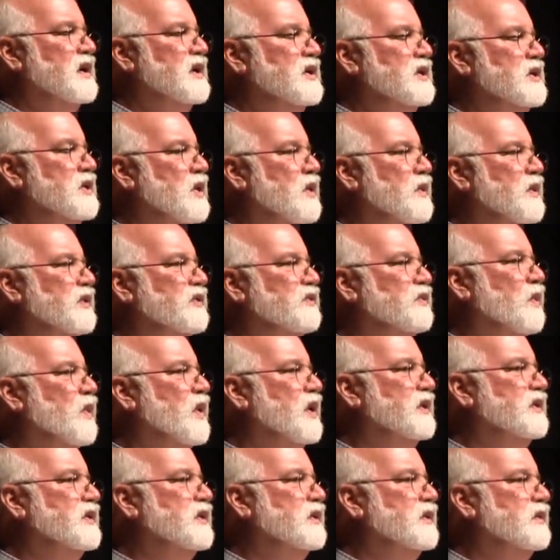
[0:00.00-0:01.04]
You always
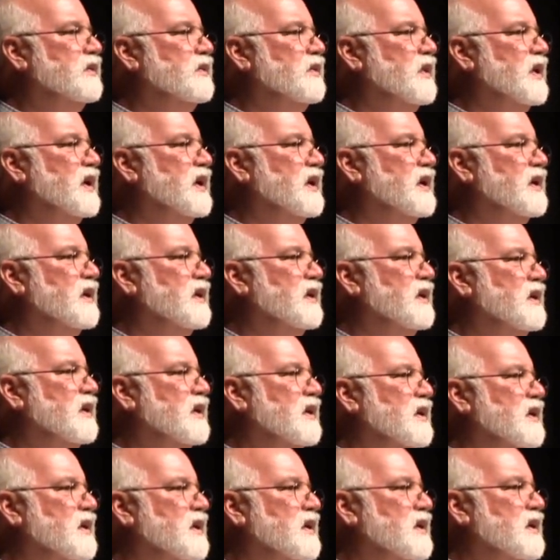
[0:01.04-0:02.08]
want to uh,
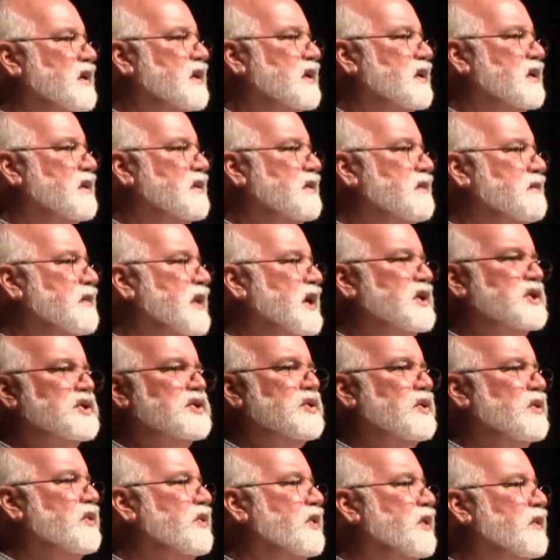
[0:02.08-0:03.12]
make
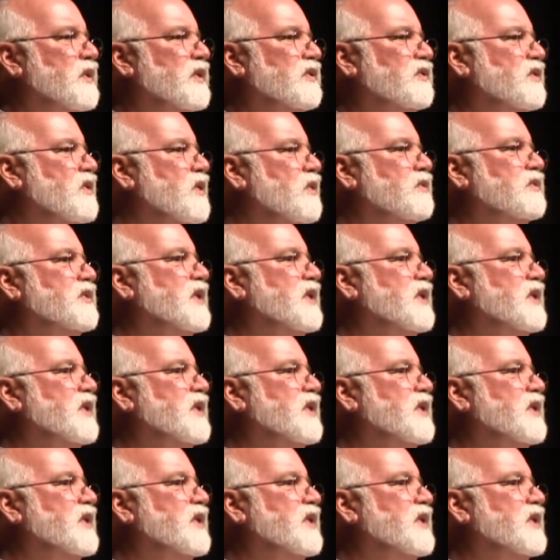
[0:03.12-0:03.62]
sure there is no